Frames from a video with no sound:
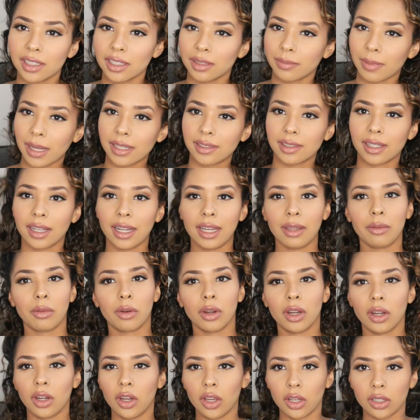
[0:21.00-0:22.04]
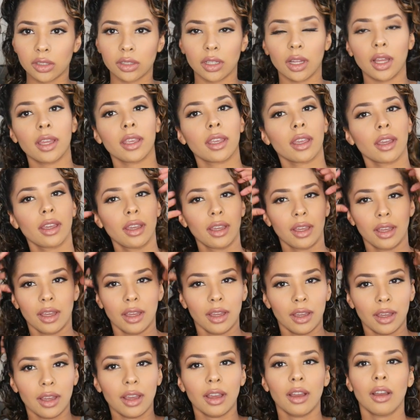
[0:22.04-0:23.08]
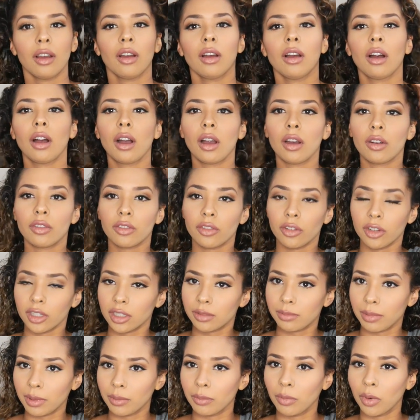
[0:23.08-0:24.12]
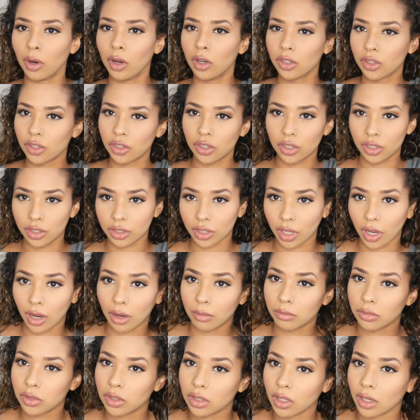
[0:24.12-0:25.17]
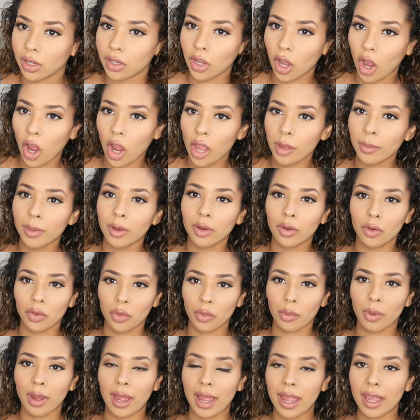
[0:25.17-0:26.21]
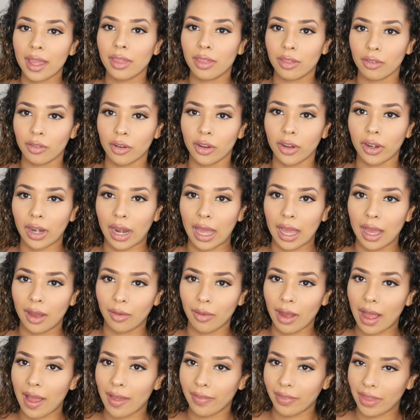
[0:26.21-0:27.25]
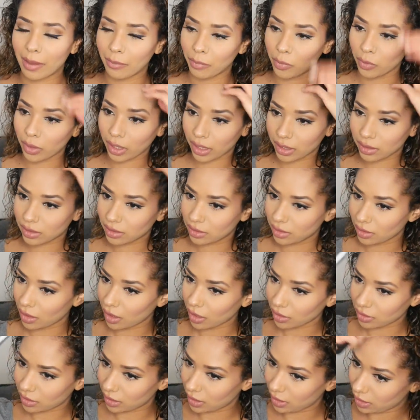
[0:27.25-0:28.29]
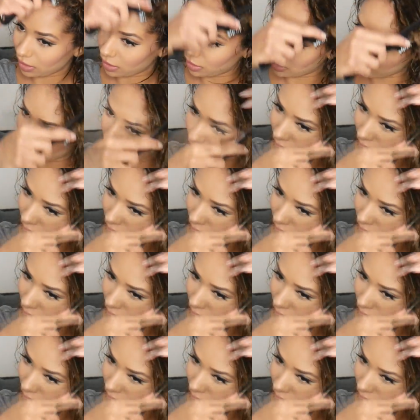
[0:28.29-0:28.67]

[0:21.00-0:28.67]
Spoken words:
is basically what it looks like after it's been washed. So I'm just going to comb it all the way through now and then we'll get started.